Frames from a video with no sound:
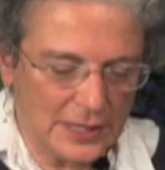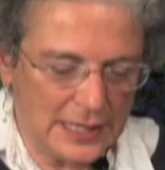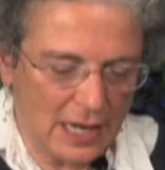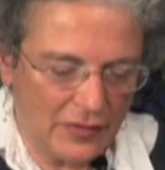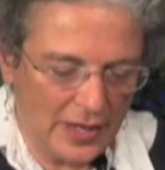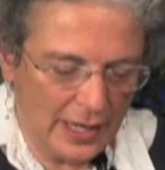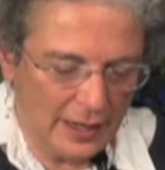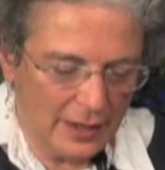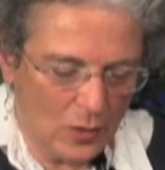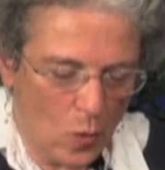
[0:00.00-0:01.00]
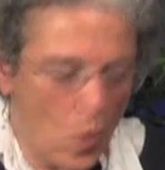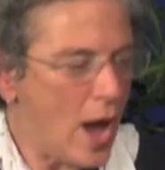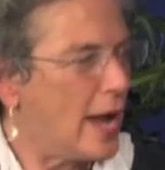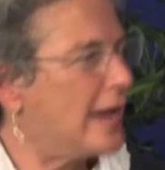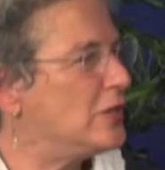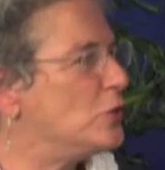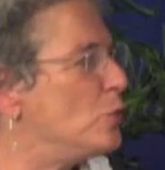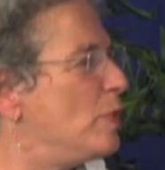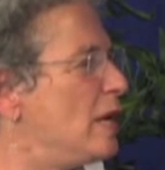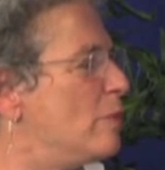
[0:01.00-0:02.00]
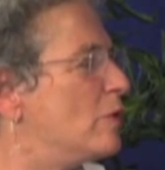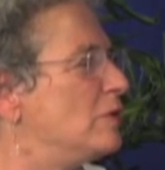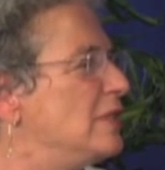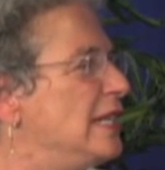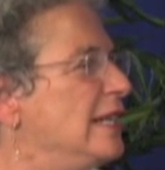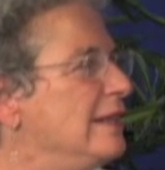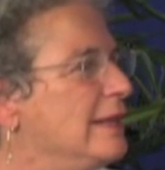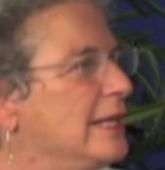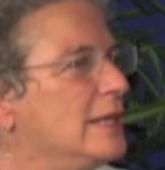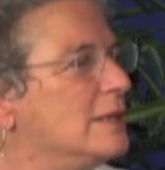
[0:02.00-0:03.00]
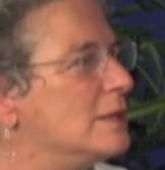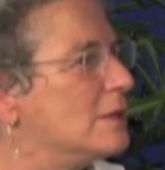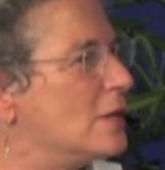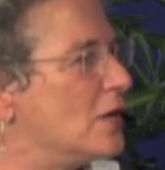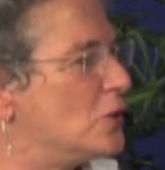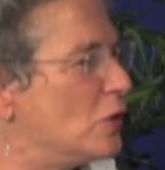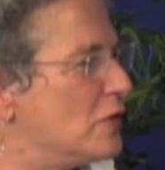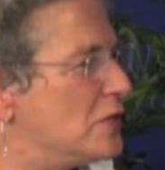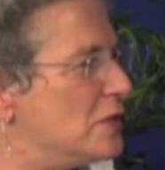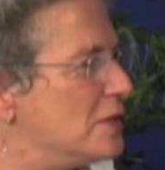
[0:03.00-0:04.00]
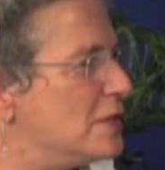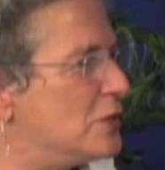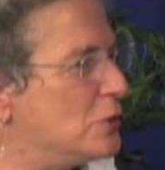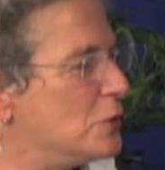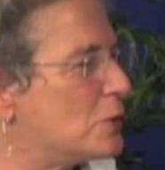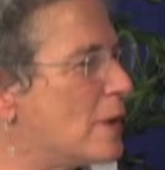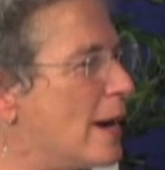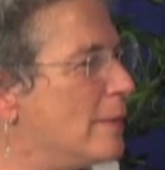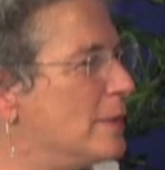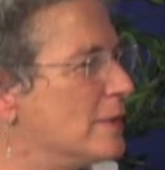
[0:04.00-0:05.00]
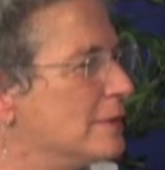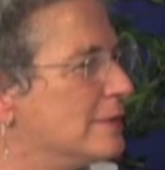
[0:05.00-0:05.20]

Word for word: Stephanie, why do people need these uh, services that you described?